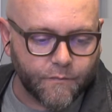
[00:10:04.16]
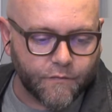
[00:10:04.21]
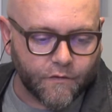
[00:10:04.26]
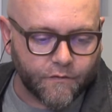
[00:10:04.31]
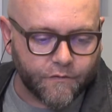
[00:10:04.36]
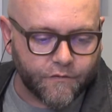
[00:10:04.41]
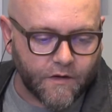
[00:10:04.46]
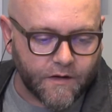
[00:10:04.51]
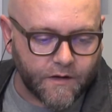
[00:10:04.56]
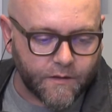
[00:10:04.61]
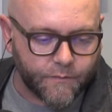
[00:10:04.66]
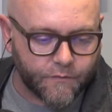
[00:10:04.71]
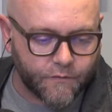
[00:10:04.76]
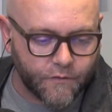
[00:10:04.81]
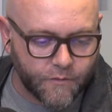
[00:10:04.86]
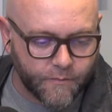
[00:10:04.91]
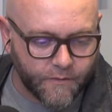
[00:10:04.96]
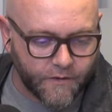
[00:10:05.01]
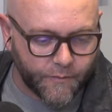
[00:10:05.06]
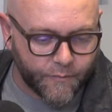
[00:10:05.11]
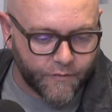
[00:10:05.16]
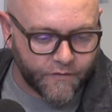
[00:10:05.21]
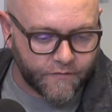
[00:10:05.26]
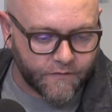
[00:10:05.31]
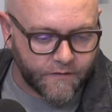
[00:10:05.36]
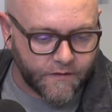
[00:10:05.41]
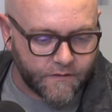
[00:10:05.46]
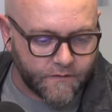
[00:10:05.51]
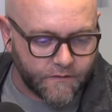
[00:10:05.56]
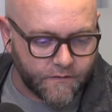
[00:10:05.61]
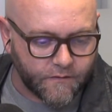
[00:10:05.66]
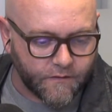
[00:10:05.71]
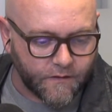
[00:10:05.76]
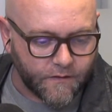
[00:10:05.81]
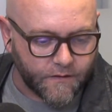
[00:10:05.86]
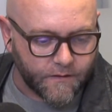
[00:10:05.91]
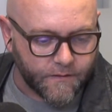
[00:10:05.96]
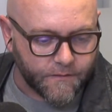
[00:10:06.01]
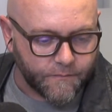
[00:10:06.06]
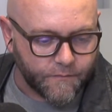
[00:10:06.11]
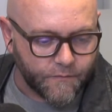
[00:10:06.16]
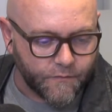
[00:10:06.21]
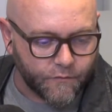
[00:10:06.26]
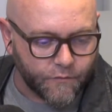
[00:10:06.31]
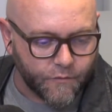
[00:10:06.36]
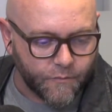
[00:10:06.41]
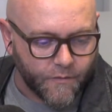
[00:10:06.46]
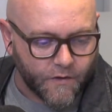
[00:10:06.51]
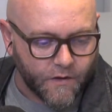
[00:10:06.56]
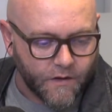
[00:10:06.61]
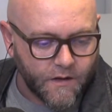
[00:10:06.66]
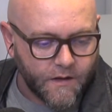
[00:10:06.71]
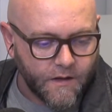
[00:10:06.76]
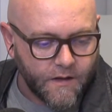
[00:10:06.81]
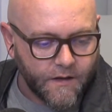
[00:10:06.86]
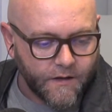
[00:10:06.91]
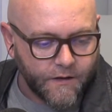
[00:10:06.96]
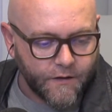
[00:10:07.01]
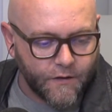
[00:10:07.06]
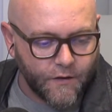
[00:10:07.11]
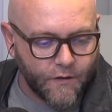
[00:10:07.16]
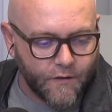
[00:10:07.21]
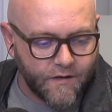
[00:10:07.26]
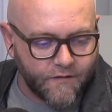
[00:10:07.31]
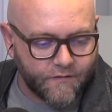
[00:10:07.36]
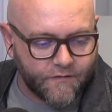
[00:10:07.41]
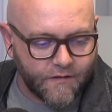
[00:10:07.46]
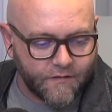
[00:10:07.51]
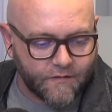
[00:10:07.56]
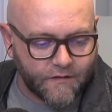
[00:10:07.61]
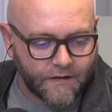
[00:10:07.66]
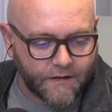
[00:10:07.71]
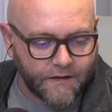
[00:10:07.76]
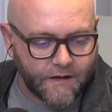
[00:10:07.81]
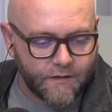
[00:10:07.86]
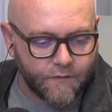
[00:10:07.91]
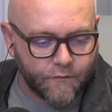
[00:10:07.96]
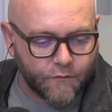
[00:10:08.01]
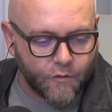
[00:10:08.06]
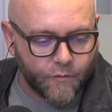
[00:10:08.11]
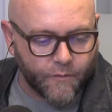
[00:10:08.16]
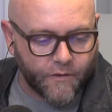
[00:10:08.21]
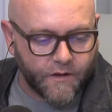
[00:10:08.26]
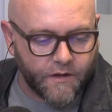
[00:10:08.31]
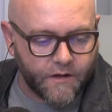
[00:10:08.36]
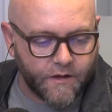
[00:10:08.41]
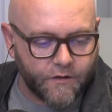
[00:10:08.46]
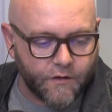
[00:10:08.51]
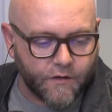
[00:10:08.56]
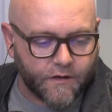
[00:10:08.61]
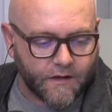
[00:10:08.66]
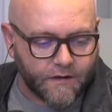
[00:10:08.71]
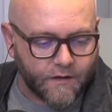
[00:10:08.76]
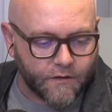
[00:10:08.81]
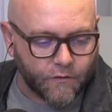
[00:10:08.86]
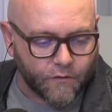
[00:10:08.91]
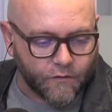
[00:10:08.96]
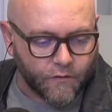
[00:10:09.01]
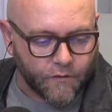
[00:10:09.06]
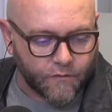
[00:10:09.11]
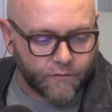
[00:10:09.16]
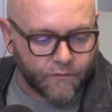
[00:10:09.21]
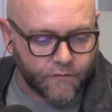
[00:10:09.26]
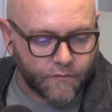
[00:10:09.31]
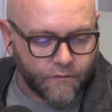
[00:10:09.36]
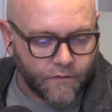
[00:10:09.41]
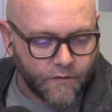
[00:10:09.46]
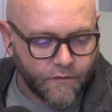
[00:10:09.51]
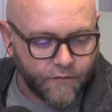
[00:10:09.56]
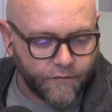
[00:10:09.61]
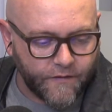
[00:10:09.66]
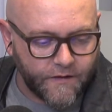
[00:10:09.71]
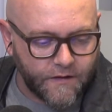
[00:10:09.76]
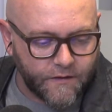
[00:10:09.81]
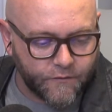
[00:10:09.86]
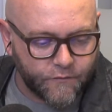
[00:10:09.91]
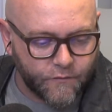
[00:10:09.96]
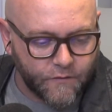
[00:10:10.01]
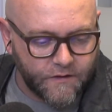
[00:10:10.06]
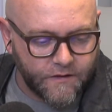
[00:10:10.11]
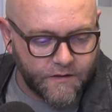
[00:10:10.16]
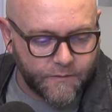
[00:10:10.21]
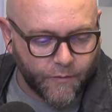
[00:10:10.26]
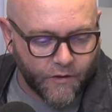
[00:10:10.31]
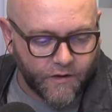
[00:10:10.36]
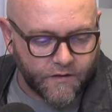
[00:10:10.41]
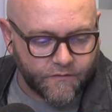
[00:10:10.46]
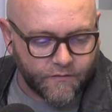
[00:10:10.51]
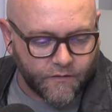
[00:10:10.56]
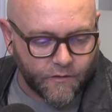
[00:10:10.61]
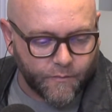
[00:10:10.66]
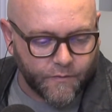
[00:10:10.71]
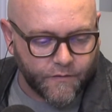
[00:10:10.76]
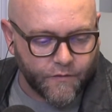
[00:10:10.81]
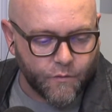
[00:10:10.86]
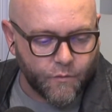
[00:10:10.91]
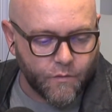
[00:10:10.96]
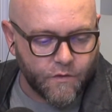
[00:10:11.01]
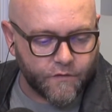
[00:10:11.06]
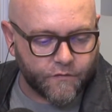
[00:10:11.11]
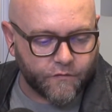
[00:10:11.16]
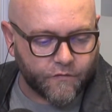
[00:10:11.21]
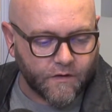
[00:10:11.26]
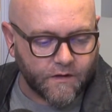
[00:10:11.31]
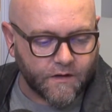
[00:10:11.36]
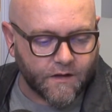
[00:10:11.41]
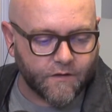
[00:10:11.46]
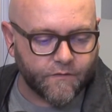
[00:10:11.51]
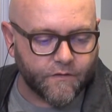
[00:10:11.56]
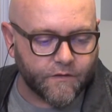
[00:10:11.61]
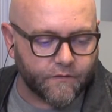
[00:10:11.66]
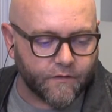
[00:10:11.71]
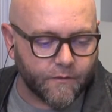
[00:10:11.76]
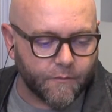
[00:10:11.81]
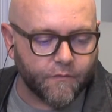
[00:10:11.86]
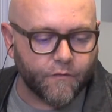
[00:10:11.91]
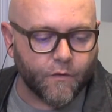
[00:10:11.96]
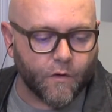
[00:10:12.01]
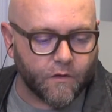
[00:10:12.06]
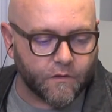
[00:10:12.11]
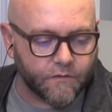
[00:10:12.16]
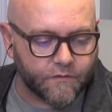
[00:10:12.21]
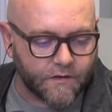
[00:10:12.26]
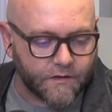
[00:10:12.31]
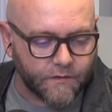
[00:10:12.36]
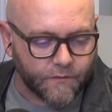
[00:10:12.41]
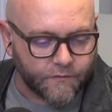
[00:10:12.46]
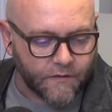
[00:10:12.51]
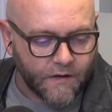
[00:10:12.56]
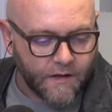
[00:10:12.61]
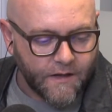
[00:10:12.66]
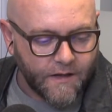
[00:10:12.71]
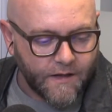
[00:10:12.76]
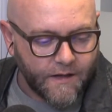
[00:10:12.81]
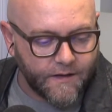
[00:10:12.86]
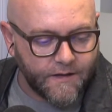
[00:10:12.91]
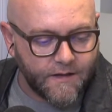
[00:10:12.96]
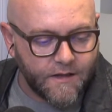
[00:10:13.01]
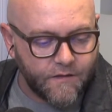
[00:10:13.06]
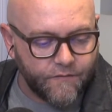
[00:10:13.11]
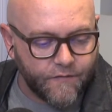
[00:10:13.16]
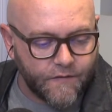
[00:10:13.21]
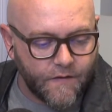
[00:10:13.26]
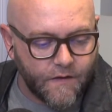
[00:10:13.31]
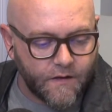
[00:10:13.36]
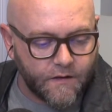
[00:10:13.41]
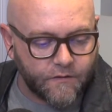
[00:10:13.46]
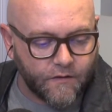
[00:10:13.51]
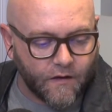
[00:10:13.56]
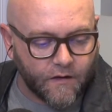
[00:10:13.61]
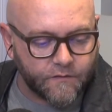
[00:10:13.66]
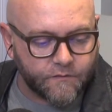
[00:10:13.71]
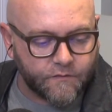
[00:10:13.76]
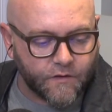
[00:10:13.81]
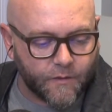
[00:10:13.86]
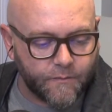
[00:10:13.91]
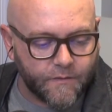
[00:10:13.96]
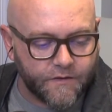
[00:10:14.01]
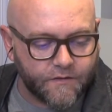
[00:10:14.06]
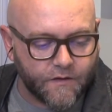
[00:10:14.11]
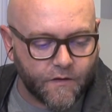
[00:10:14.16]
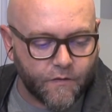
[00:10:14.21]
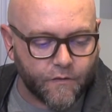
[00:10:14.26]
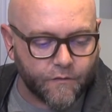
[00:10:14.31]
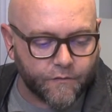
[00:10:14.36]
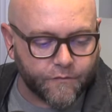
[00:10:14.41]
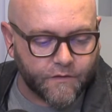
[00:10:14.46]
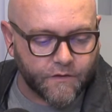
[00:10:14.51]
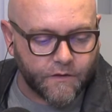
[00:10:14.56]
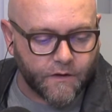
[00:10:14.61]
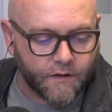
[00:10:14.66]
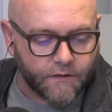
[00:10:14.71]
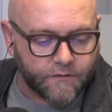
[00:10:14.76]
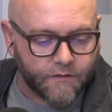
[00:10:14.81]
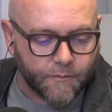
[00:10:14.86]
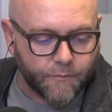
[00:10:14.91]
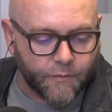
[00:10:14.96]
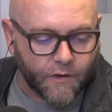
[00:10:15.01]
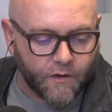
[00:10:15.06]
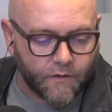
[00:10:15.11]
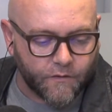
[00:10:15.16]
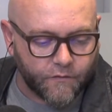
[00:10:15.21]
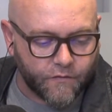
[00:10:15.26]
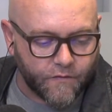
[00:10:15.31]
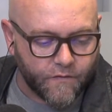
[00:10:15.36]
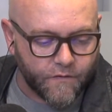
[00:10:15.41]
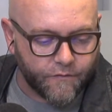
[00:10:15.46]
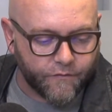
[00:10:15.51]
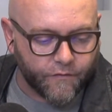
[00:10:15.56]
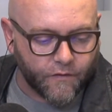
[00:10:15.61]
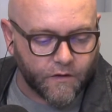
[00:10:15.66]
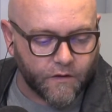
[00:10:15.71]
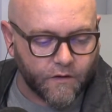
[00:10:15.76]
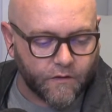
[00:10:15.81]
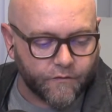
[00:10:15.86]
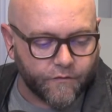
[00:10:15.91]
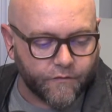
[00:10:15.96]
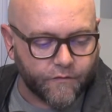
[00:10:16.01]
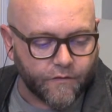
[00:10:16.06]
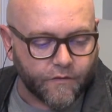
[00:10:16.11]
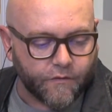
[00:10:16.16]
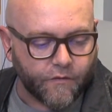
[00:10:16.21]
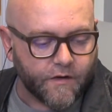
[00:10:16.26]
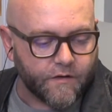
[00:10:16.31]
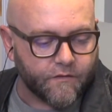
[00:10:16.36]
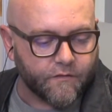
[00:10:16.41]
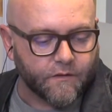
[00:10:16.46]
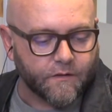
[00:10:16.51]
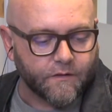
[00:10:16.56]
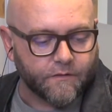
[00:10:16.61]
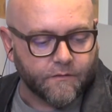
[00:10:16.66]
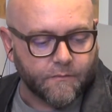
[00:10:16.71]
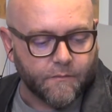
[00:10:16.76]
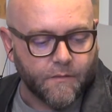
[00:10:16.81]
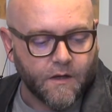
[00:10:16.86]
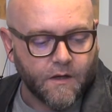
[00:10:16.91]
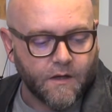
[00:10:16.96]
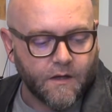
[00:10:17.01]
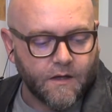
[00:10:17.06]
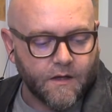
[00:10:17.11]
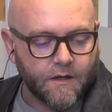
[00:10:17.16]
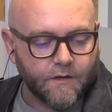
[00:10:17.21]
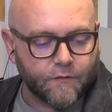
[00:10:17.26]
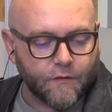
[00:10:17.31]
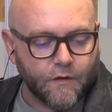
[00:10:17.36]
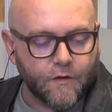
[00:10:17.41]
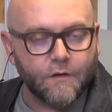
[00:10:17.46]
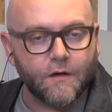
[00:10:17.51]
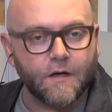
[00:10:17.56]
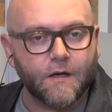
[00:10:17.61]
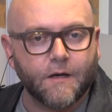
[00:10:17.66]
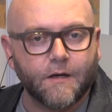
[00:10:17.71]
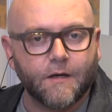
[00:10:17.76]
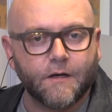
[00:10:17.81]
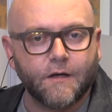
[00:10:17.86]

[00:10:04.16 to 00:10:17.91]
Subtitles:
of Jacob Zuma, President Zuma, it's just like, is Zuma educated or not? Failing to lead by example, the worst shall govern, some of your articles. And even the untimely death of Ter Blanche and the folly of racialism. So,